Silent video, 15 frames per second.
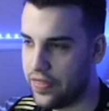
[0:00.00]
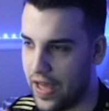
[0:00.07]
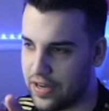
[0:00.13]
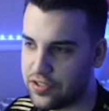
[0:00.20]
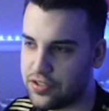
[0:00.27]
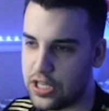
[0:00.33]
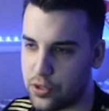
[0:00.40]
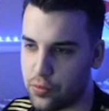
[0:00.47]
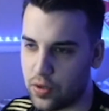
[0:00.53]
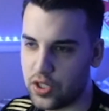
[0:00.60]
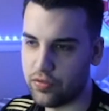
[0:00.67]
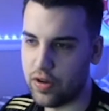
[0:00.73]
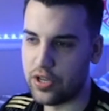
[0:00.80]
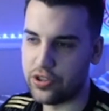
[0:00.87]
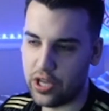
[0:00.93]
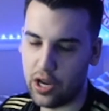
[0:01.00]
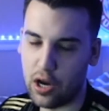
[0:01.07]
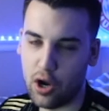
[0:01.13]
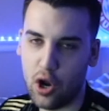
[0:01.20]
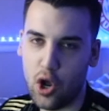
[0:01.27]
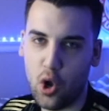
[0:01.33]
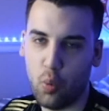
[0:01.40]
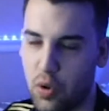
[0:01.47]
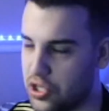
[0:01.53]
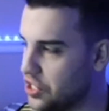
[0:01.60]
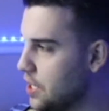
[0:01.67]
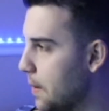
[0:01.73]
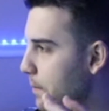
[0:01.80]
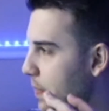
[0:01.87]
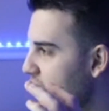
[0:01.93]
That sequence right there
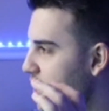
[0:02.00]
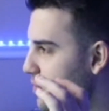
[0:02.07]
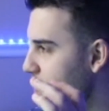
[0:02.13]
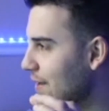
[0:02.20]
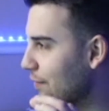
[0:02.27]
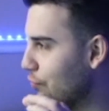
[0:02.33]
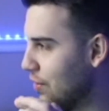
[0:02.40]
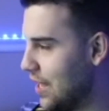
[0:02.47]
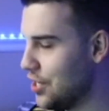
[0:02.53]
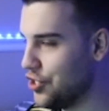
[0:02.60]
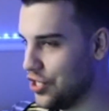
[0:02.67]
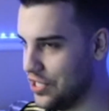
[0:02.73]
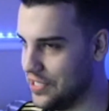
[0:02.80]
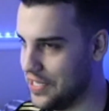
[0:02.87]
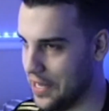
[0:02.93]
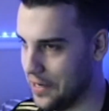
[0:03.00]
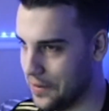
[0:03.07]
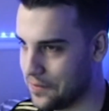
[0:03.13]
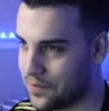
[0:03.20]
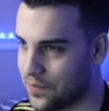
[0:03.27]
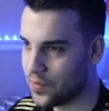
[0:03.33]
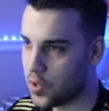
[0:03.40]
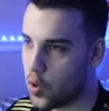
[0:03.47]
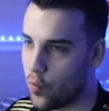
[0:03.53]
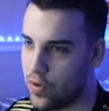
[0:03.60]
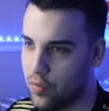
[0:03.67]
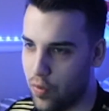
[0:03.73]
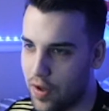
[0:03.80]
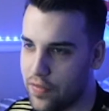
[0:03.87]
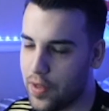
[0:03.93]
was the epitome of what I just said.
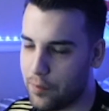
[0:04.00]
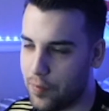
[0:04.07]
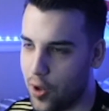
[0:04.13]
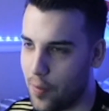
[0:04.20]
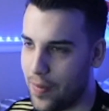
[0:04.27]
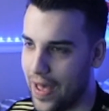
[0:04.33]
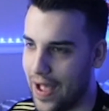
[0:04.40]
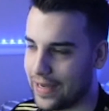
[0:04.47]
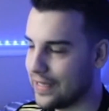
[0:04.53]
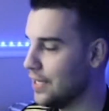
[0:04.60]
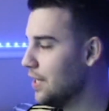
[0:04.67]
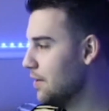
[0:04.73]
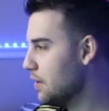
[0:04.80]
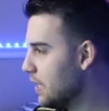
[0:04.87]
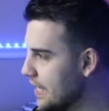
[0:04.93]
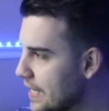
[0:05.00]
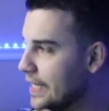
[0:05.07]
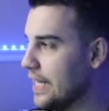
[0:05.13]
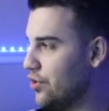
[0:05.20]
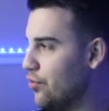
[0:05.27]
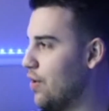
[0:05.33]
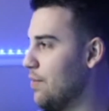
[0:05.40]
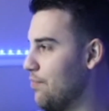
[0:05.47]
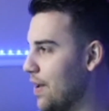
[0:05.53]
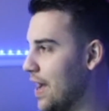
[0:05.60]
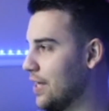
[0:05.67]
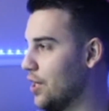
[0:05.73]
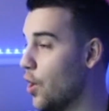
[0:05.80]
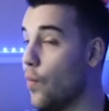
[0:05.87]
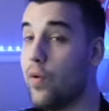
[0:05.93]
We won the ball back, he gets it right
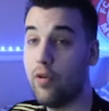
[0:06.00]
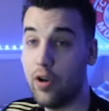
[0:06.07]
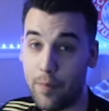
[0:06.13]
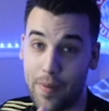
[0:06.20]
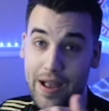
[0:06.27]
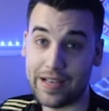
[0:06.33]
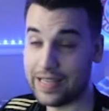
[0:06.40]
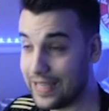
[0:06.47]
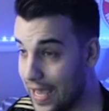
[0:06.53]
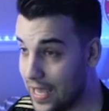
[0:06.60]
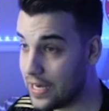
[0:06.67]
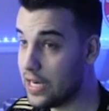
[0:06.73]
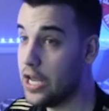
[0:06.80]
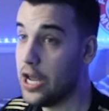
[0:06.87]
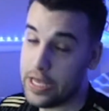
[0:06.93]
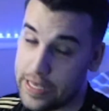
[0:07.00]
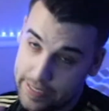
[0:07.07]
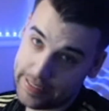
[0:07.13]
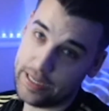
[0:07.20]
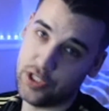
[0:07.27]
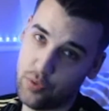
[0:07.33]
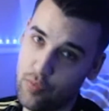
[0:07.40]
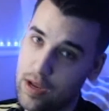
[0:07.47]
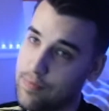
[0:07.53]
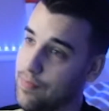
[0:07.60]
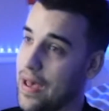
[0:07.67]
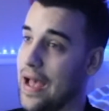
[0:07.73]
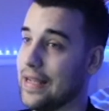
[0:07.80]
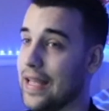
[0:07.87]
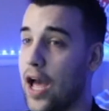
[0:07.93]
back. We win it back again. He gets it
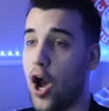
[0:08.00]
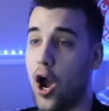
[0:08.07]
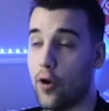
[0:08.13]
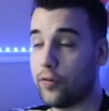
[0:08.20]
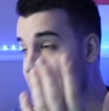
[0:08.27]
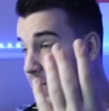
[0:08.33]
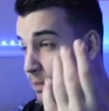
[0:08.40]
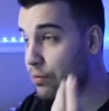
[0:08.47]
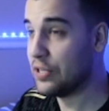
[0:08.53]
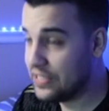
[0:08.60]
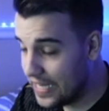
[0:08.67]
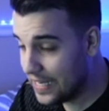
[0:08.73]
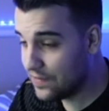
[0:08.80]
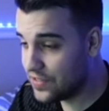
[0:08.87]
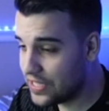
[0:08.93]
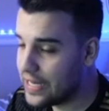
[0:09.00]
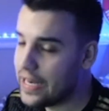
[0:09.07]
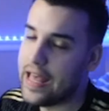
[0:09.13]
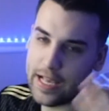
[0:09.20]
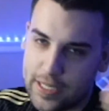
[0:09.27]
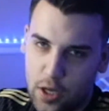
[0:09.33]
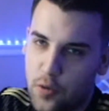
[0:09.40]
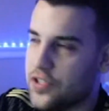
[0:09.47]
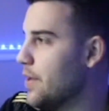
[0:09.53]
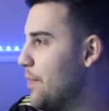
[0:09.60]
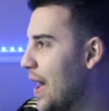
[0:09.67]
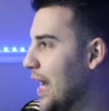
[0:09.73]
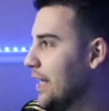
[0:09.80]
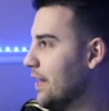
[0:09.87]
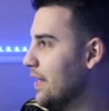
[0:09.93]
right back. Our keeper saves it. It goes in
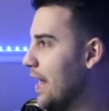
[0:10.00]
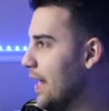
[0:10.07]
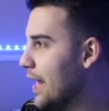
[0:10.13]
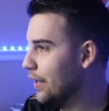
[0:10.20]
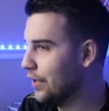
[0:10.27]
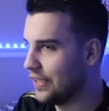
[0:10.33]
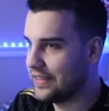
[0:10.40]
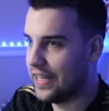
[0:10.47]
the back of the net.